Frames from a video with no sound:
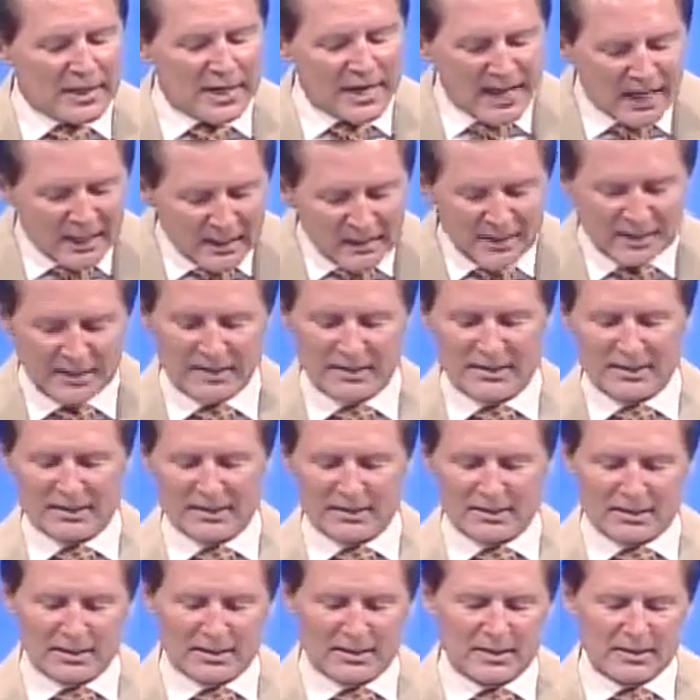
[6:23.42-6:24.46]

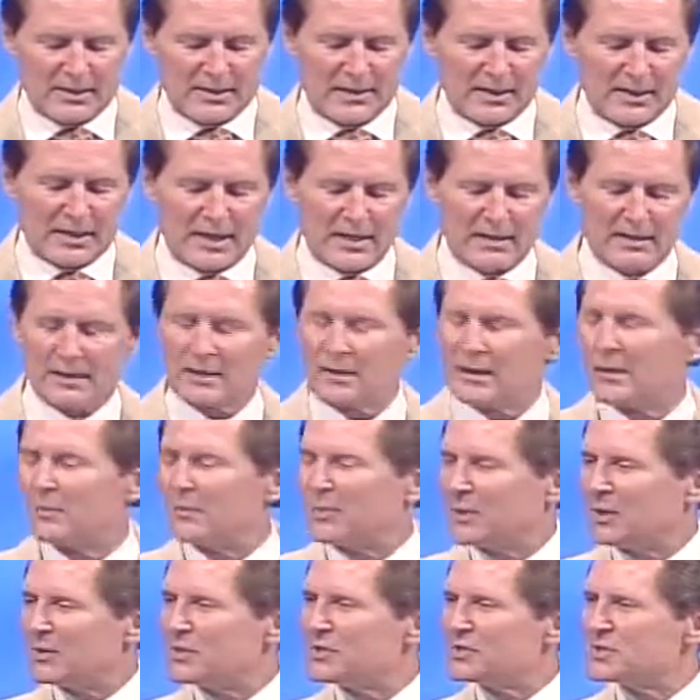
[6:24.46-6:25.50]
anything that
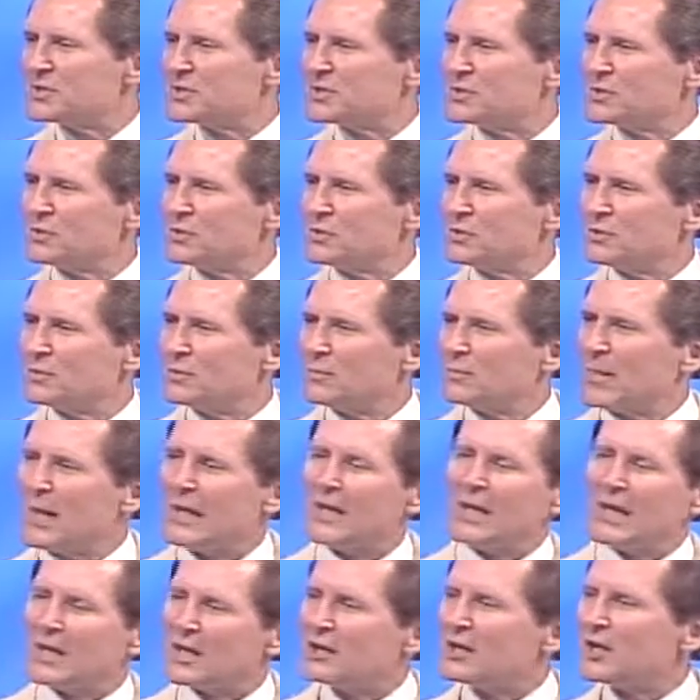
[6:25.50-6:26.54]
appears to
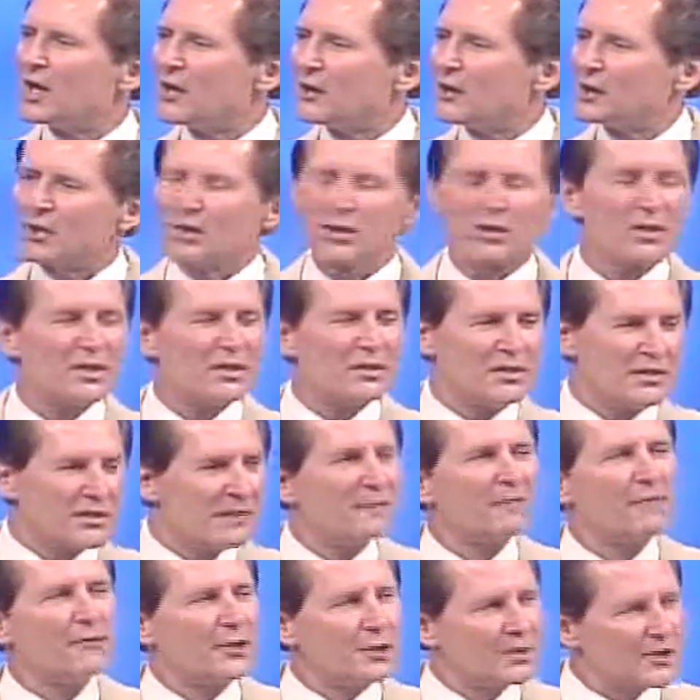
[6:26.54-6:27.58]
make another
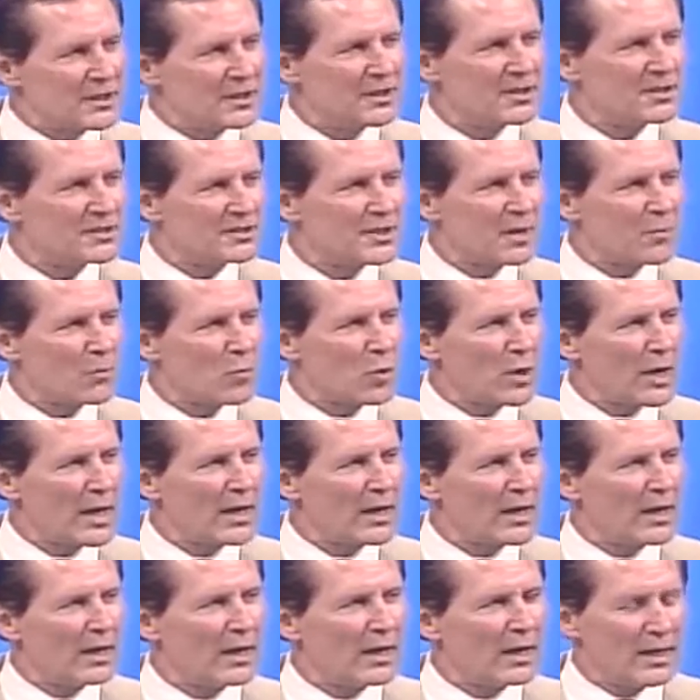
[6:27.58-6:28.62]
different in some
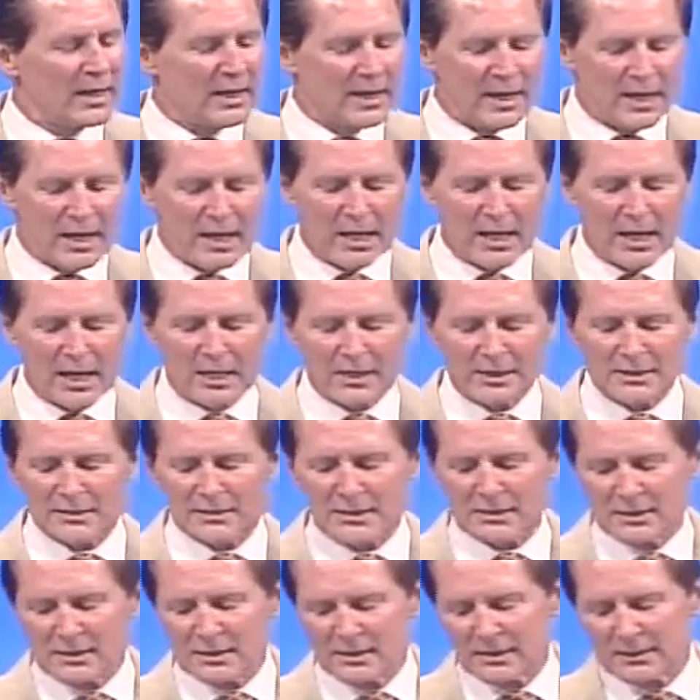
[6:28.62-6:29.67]
way. And
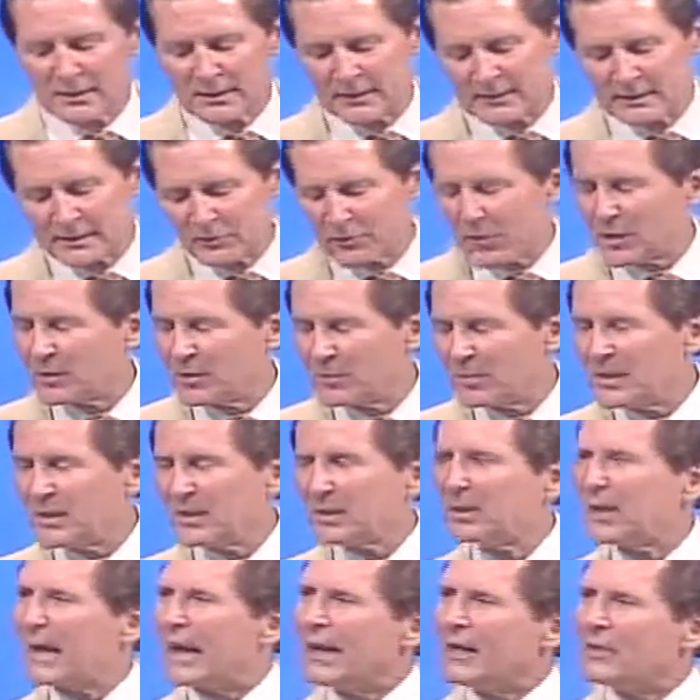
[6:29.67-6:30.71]
whether it be a
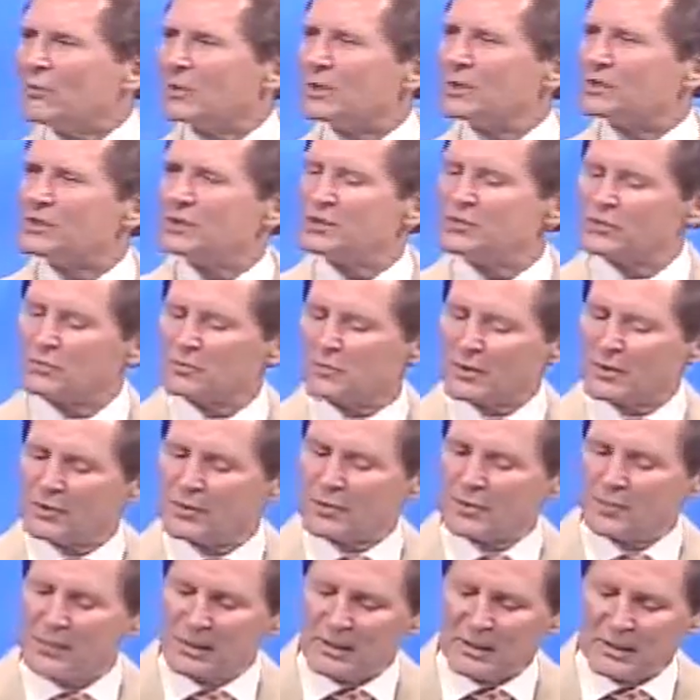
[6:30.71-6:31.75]
language, whether
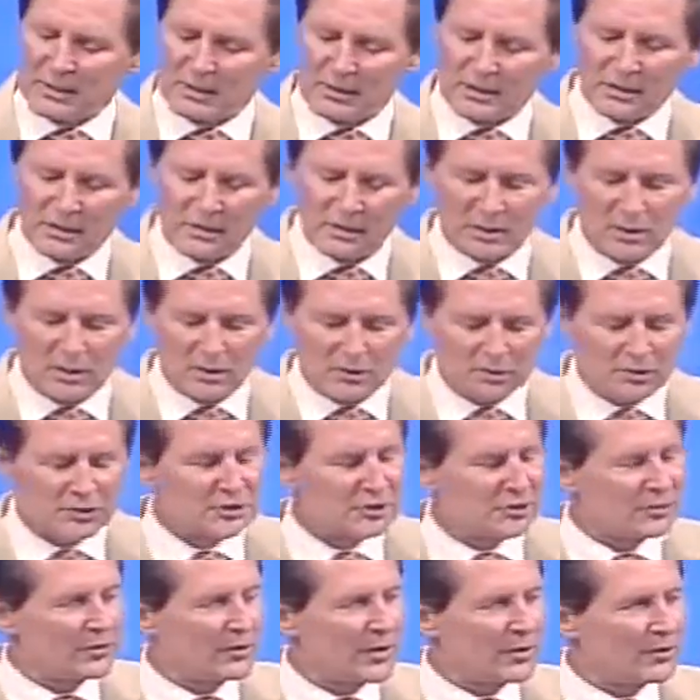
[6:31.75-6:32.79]
it be the
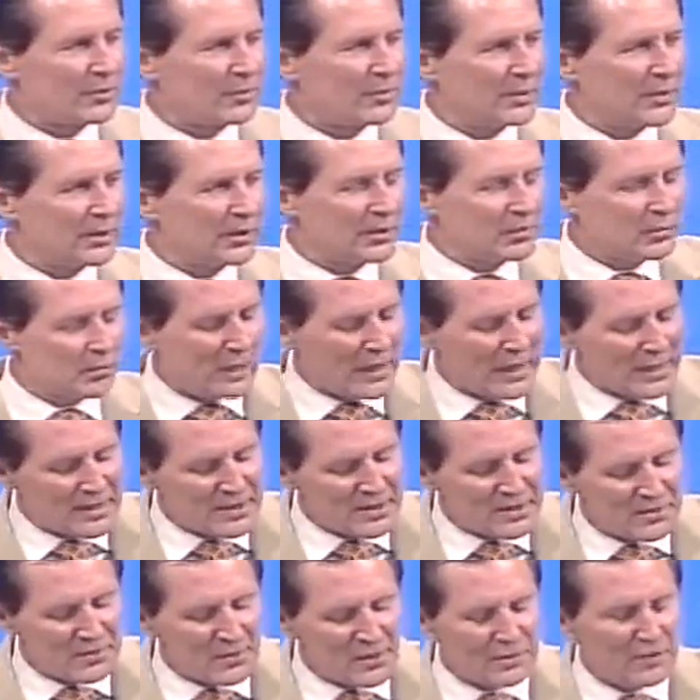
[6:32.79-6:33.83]
culture, whether it be
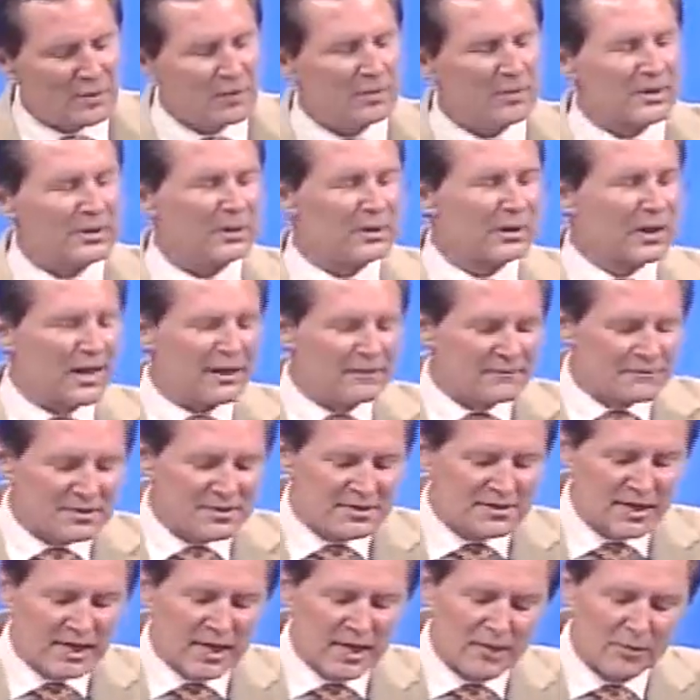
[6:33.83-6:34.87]
race, whether it be
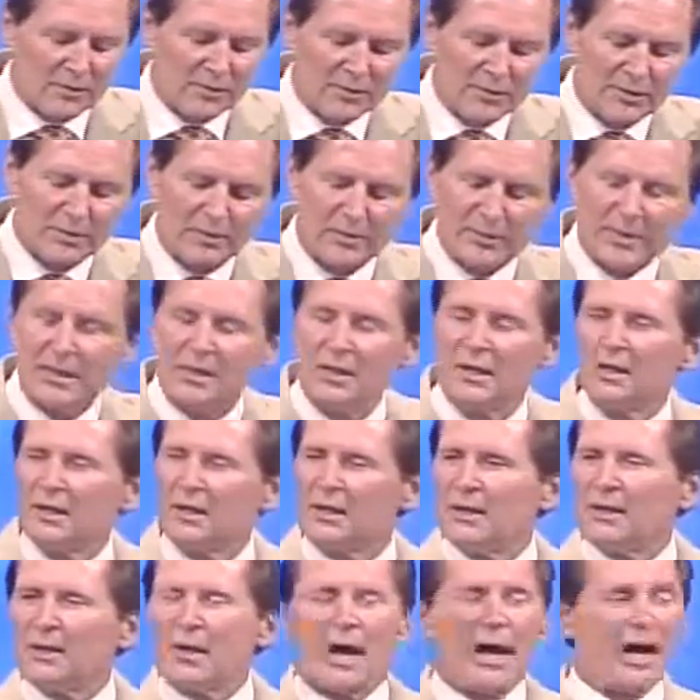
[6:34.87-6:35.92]
lifestyle, whether it be
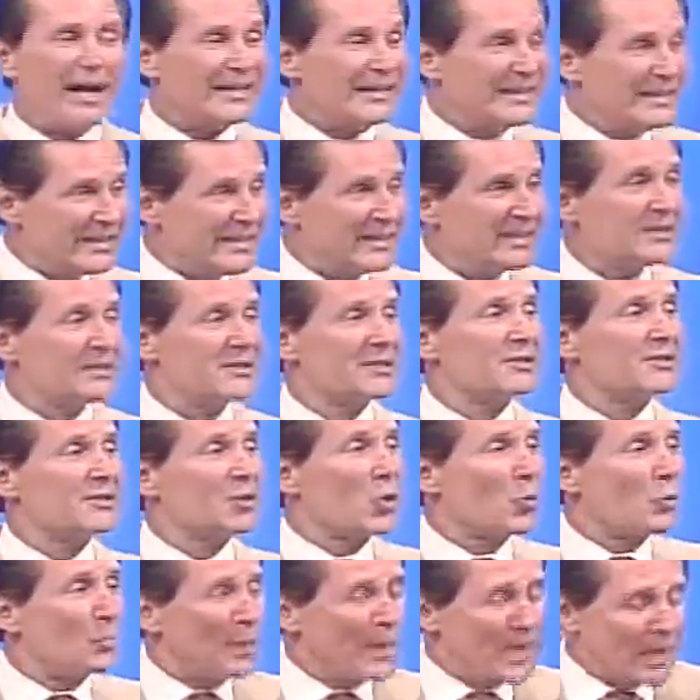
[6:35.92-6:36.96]
ideas,
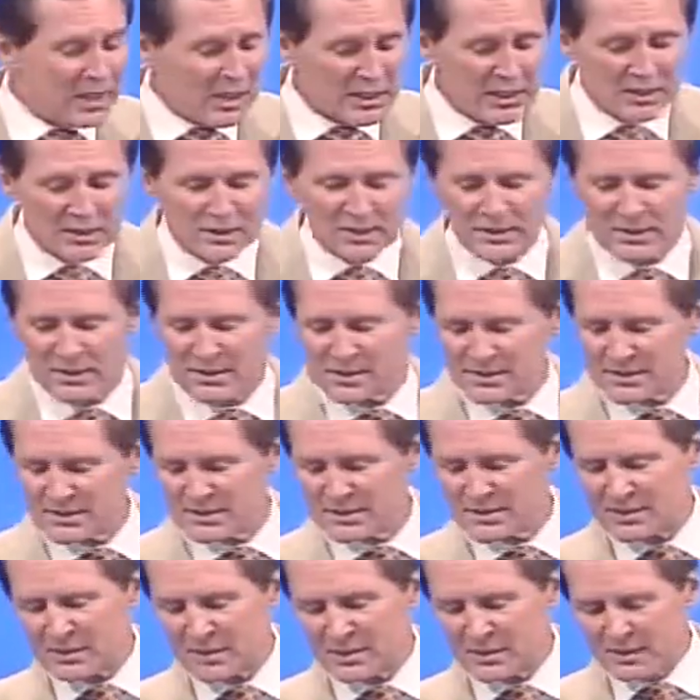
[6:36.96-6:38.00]

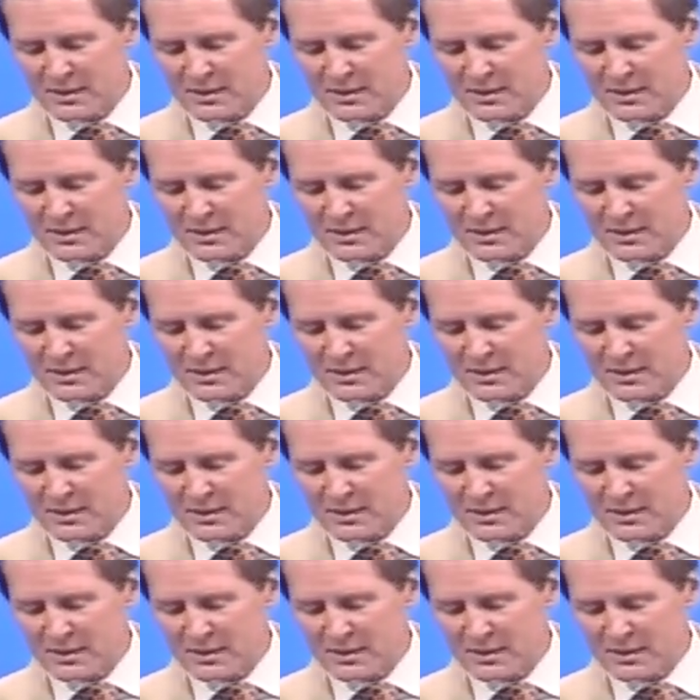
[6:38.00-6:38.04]
opinions,